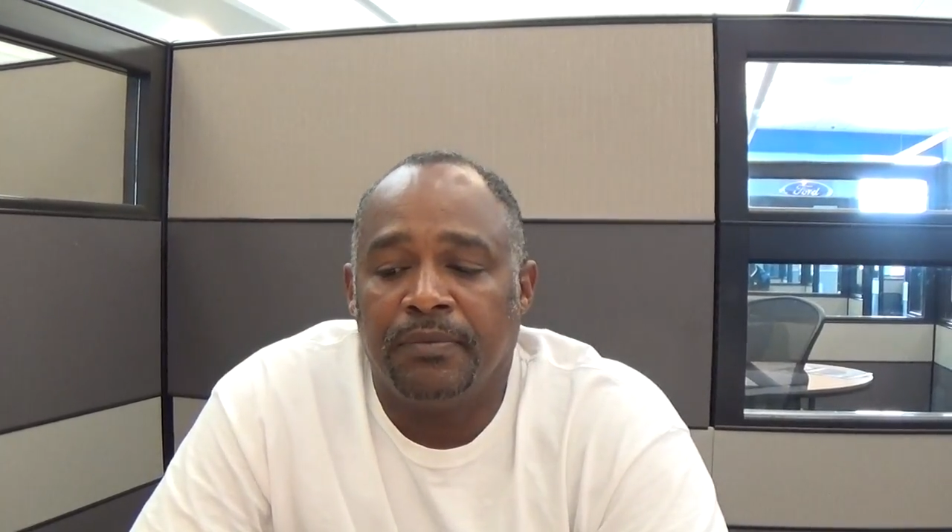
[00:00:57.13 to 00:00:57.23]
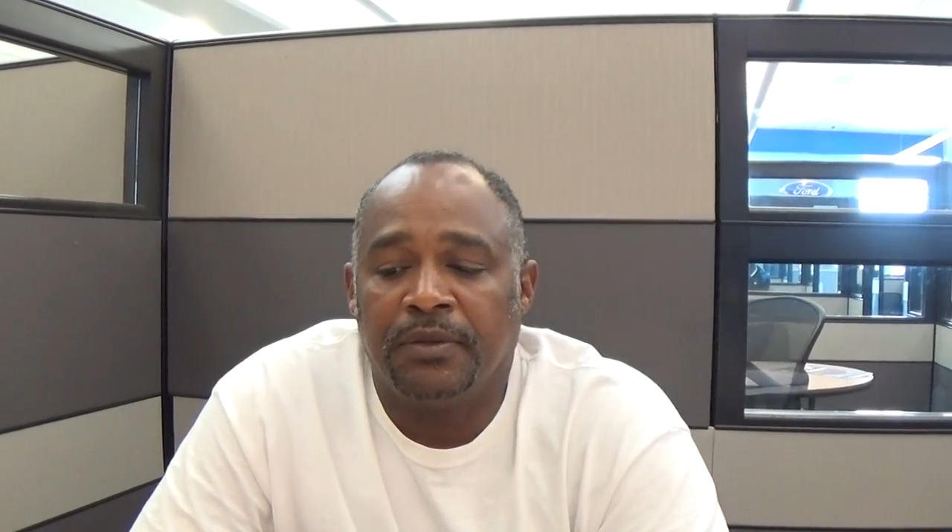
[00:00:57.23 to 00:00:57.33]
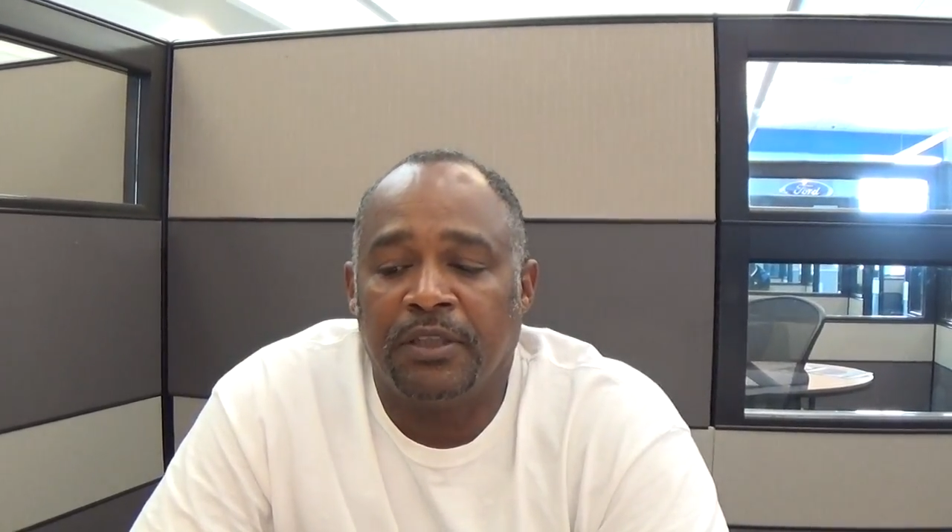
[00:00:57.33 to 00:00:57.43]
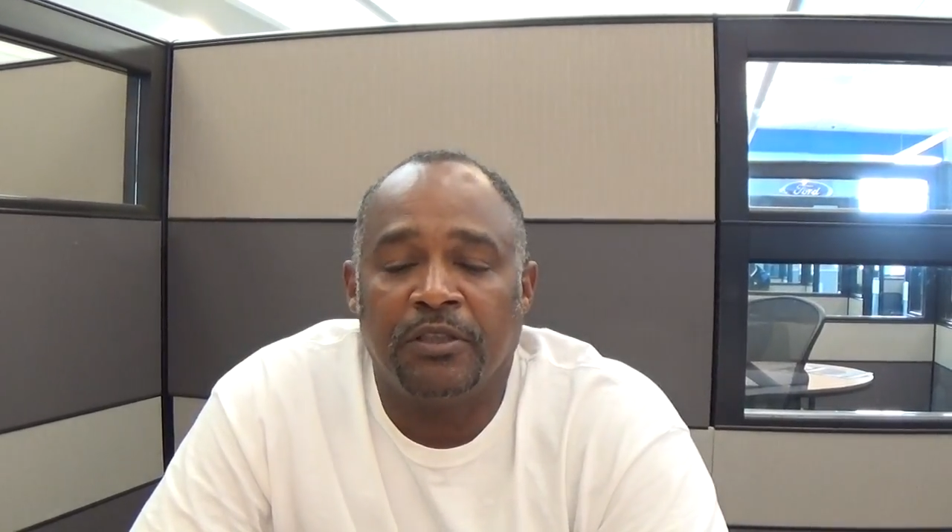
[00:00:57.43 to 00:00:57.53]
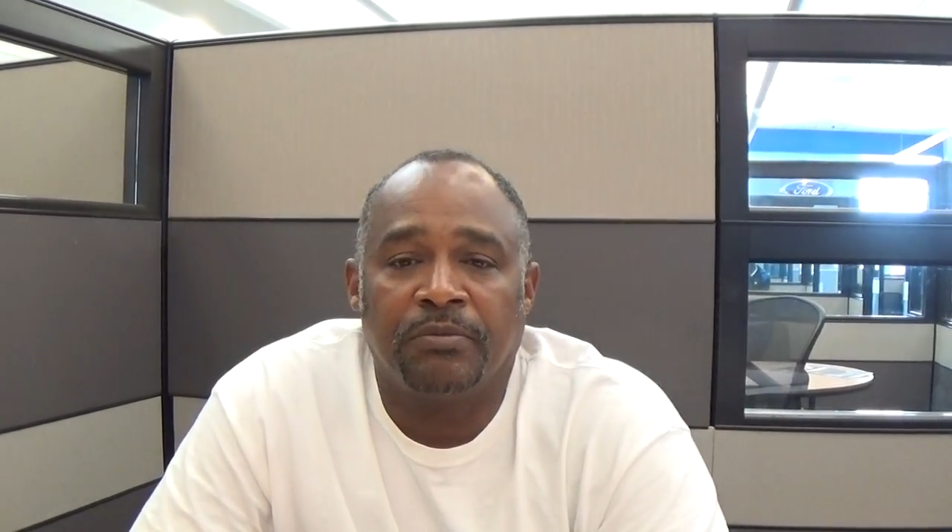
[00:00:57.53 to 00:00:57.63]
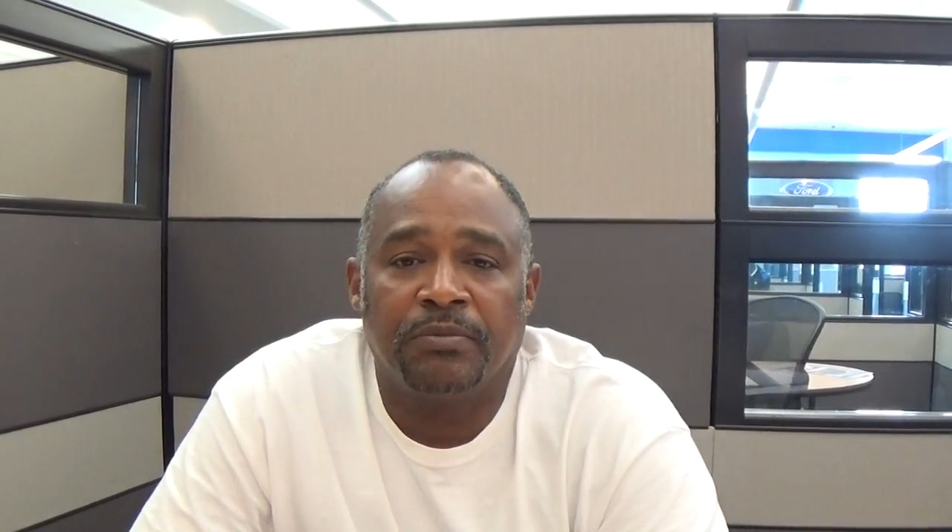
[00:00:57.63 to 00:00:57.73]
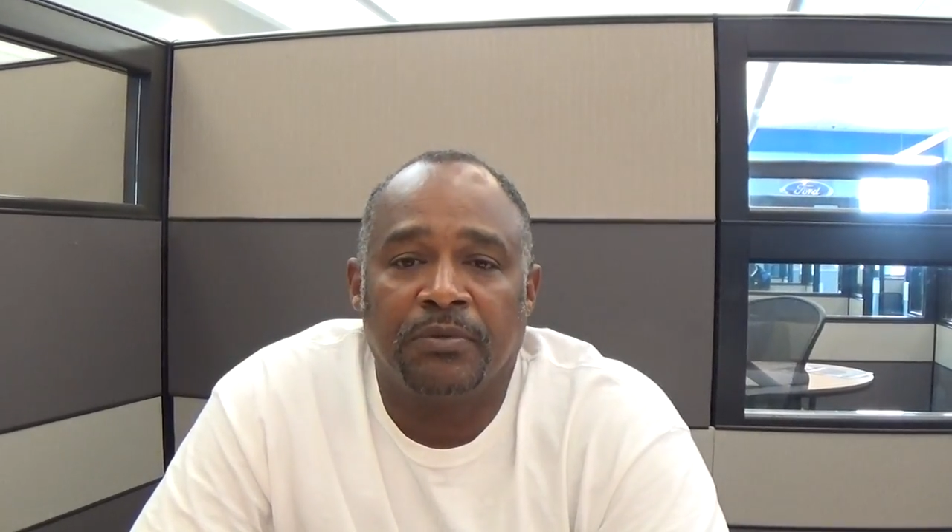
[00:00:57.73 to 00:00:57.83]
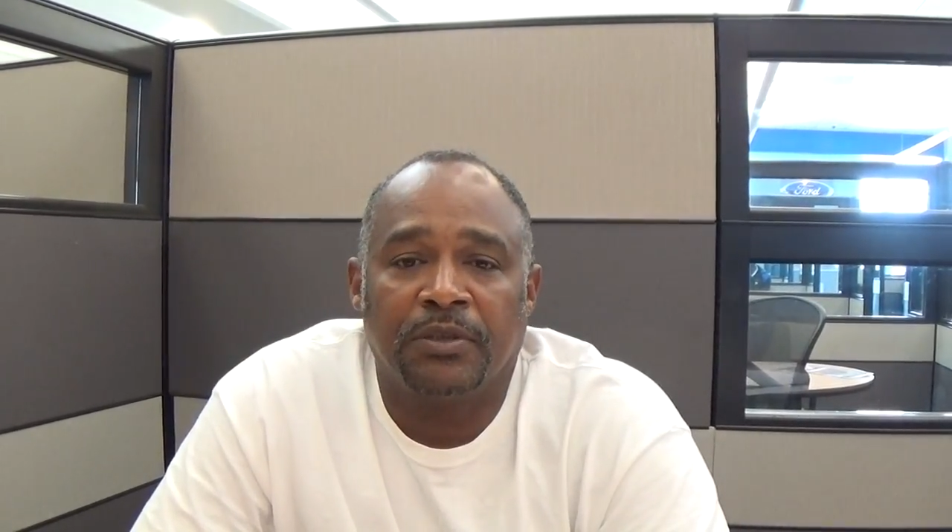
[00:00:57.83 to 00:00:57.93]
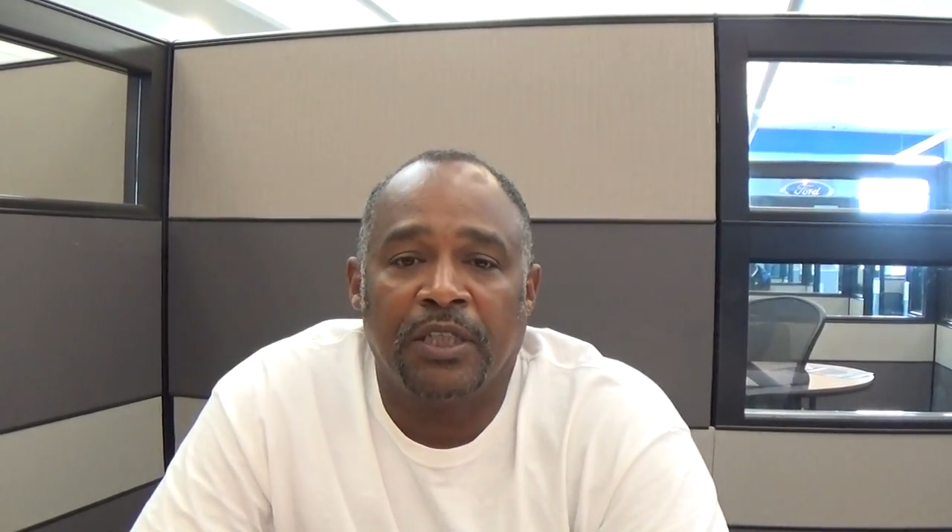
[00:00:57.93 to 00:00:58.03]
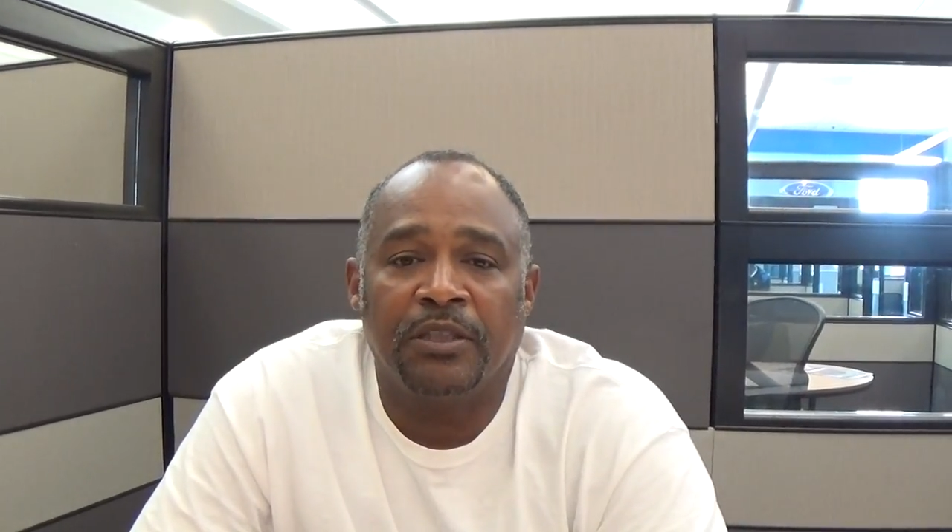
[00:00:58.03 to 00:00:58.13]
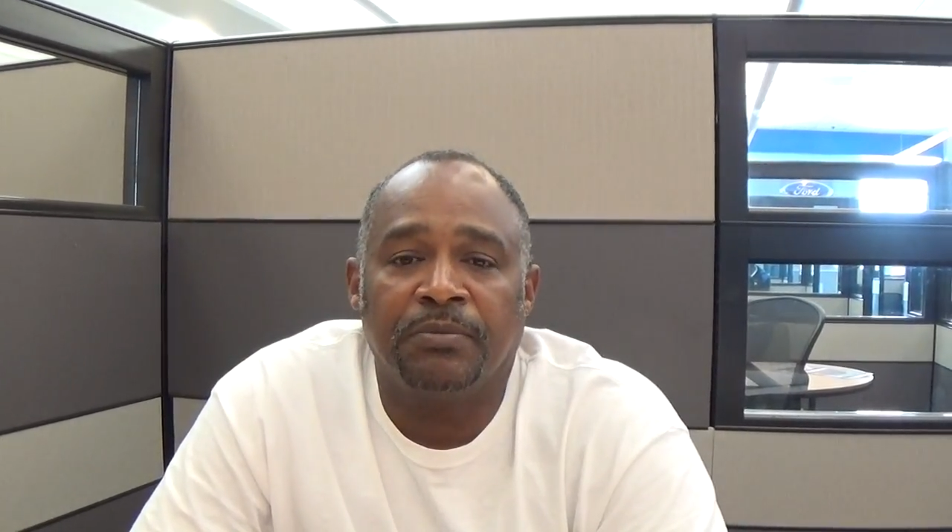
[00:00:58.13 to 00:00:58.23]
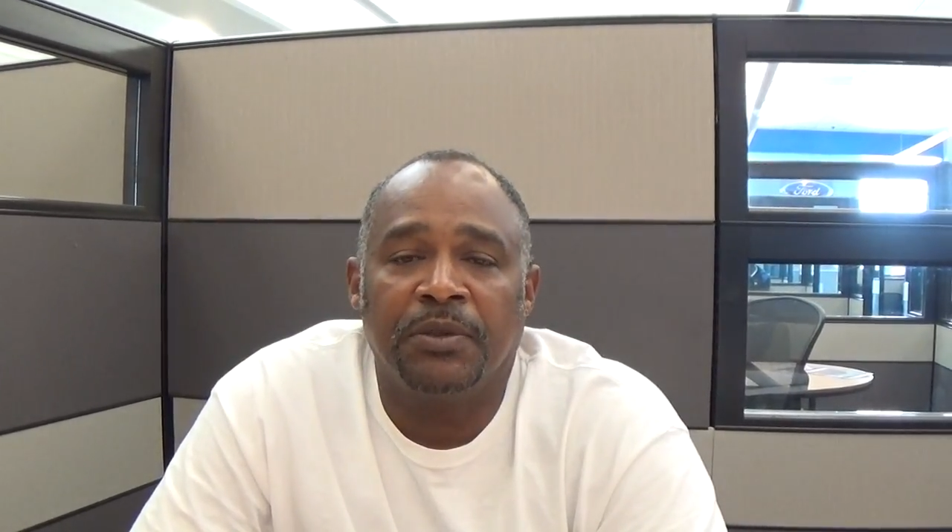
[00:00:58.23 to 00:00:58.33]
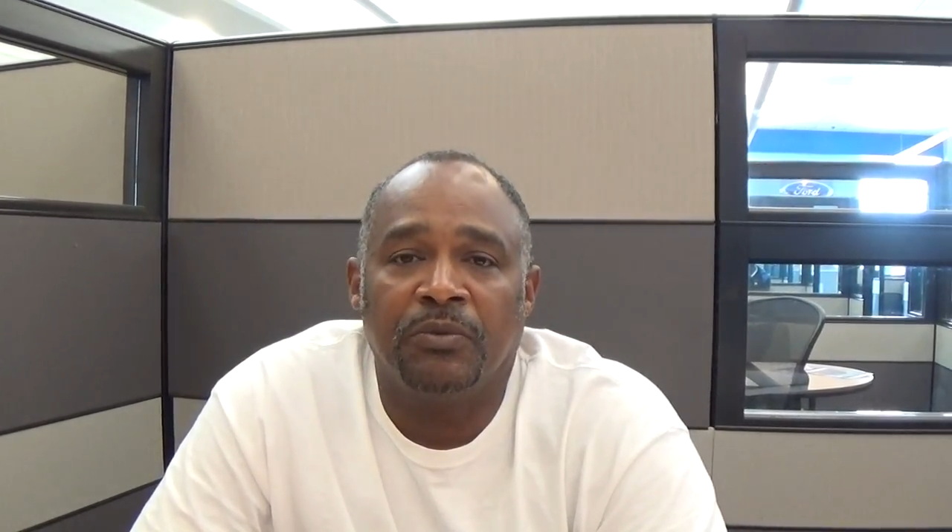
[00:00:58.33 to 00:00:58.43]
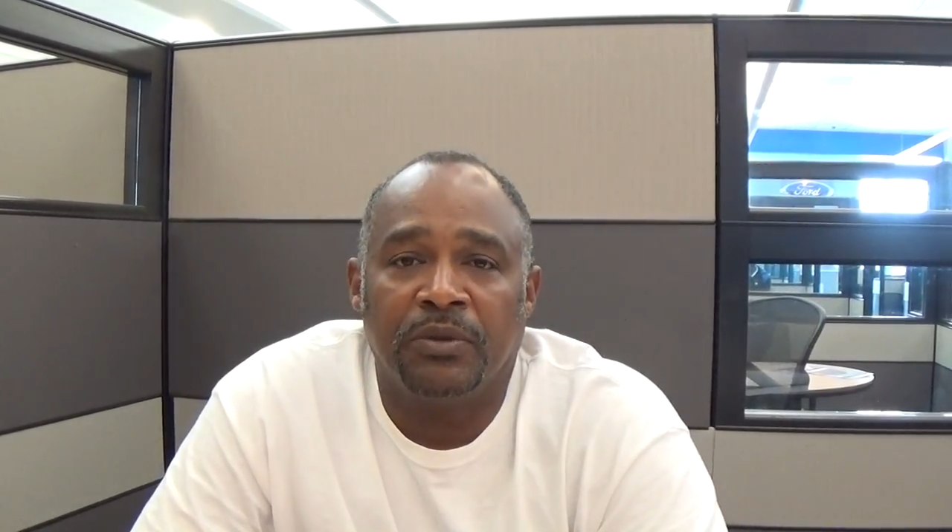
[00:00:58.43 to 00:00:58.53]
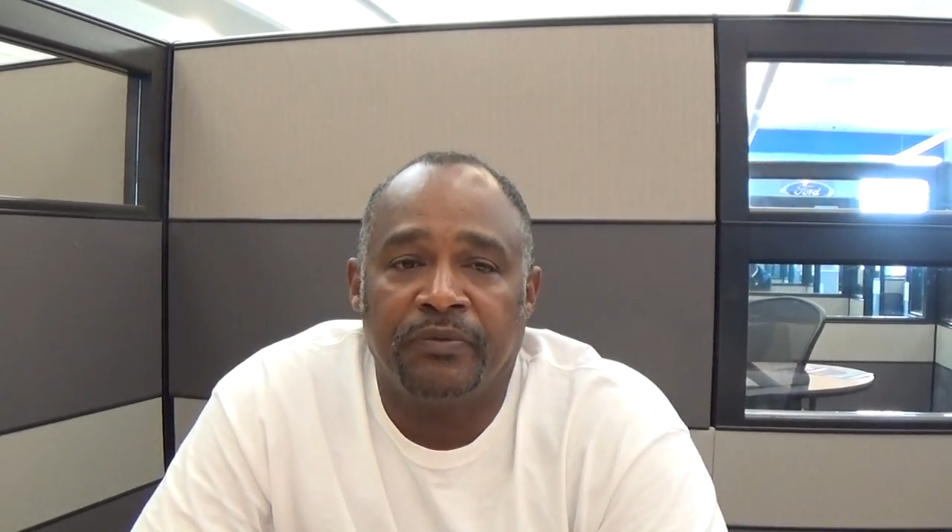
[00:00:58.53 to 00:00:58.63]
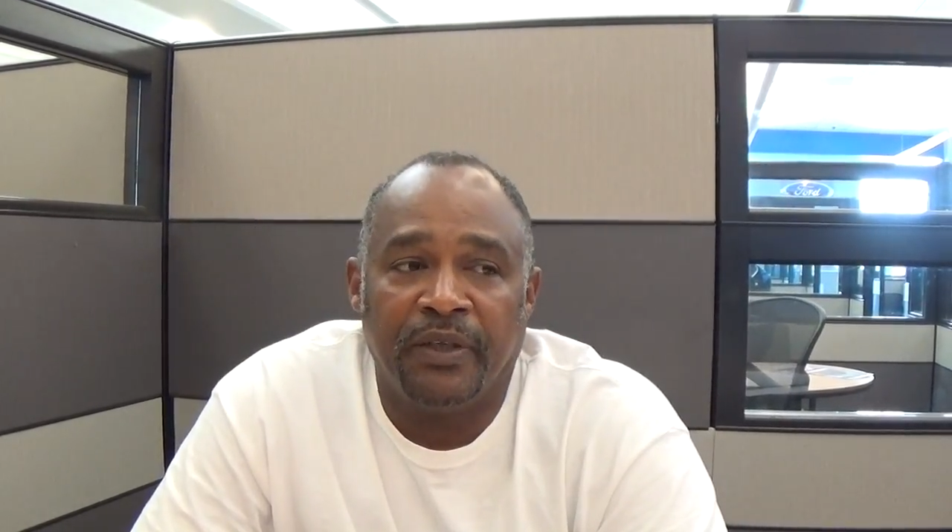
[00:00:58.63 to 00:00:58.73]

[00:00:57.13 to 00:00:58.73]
sales, salesman was